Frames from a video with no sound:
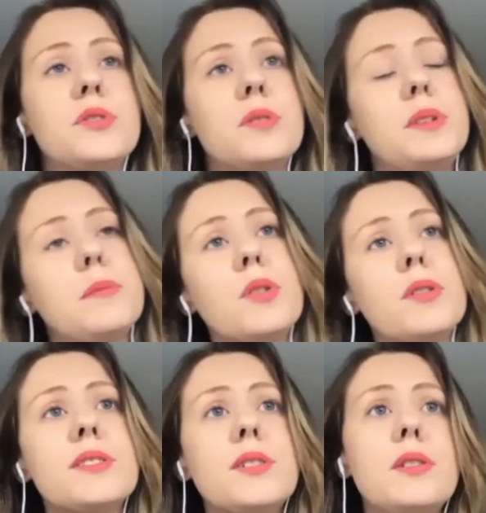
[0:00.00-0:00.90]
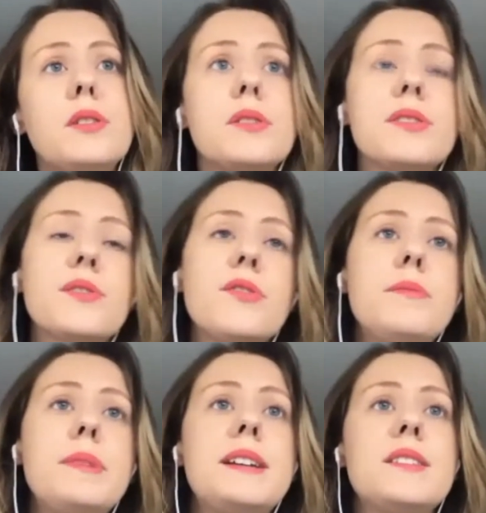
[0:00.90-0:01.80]
a product owner and a scrum
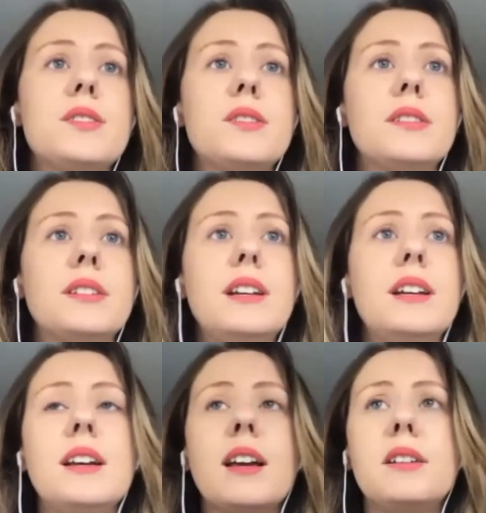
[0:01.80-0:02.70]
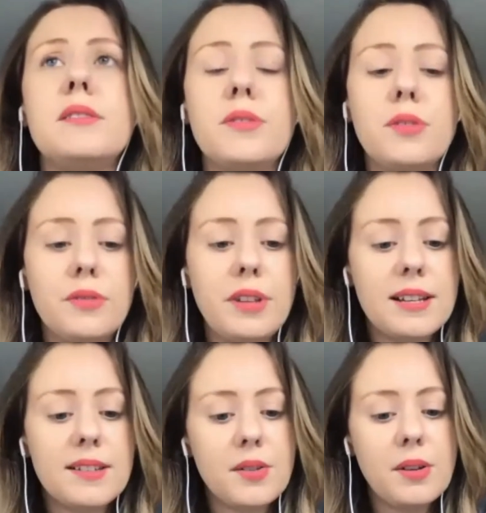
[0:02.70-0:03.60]
master, and kind of gone there.
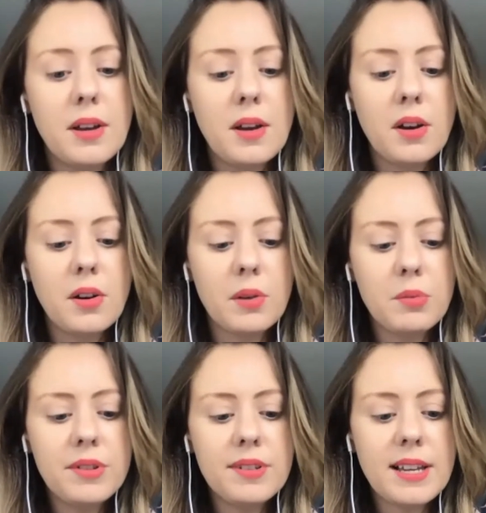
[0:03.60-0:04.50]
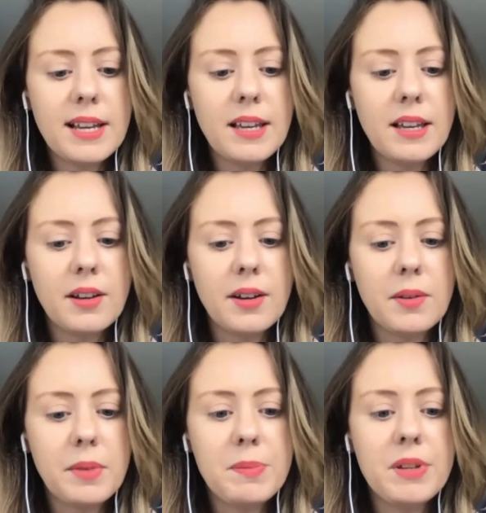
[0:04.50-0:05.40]
So I would say
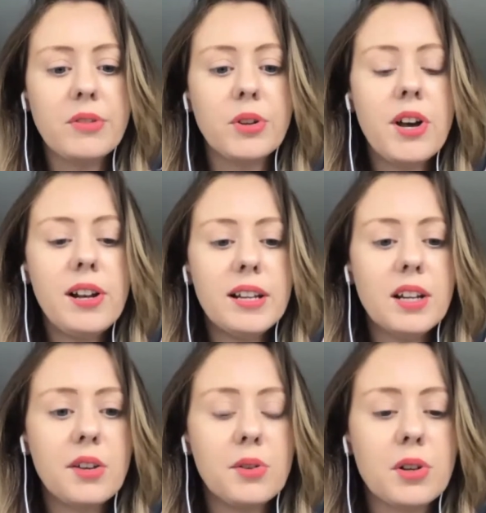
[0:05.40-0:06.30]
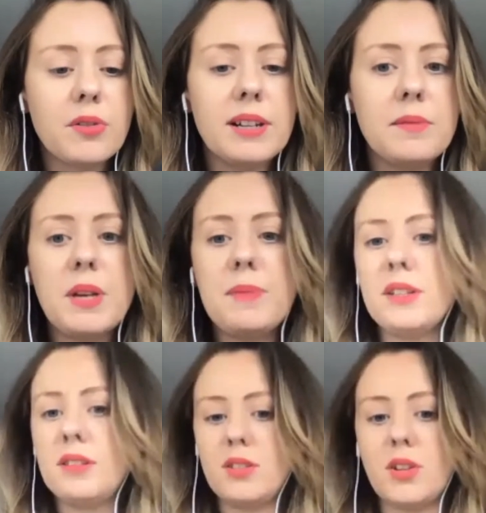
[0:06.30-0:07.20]
maybe if you're early in your career, maybe
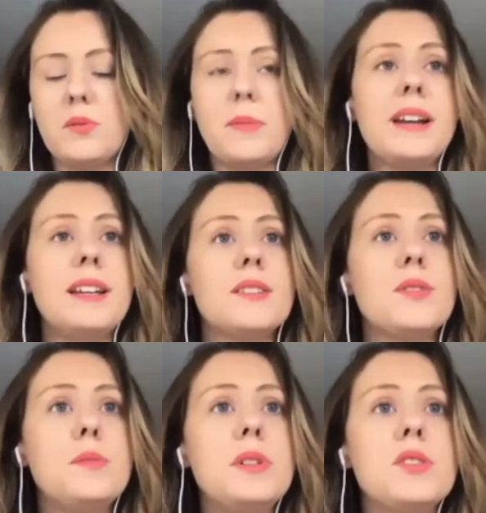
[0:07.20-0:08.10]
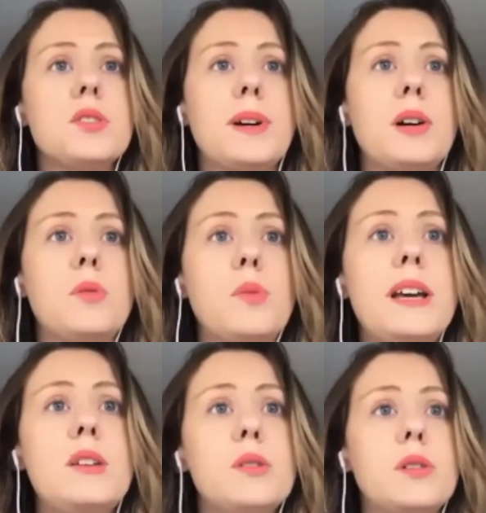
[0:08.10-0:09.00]
don't panic too much about where
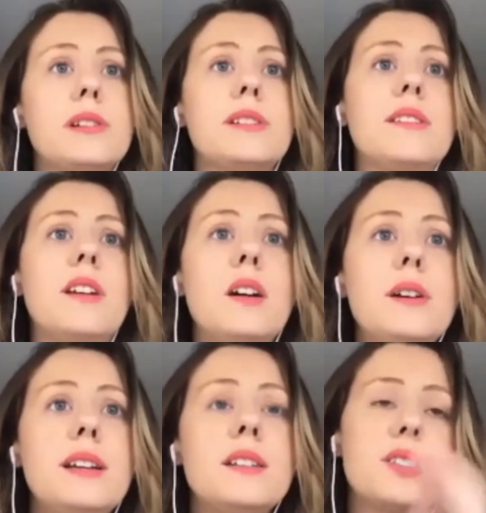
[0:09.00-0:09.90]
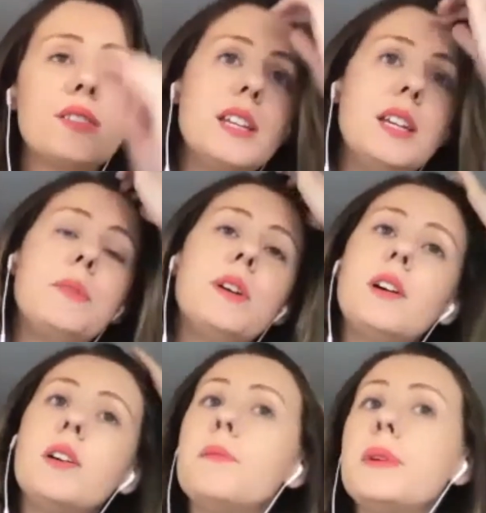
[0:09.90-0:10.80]
your career is going. Just keep
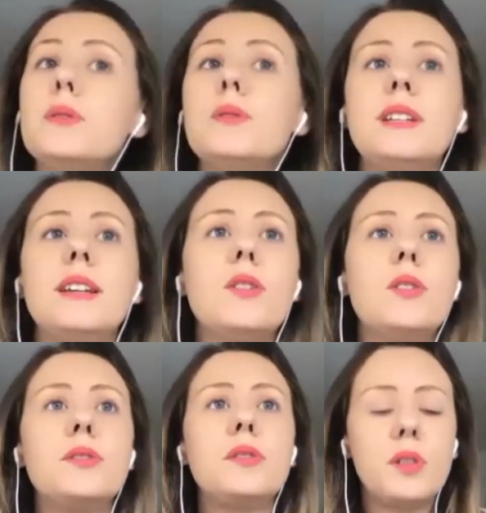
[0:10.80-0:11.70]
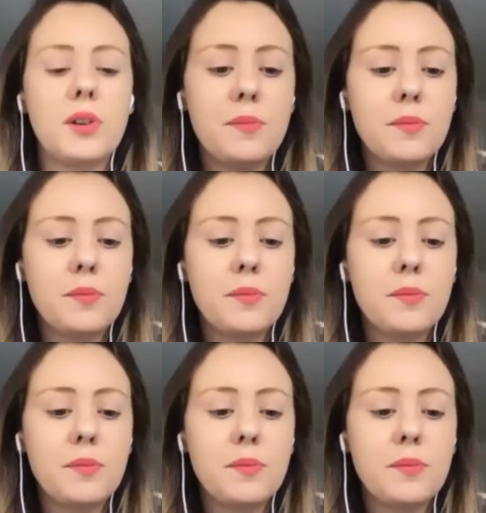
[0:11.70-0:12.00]
building on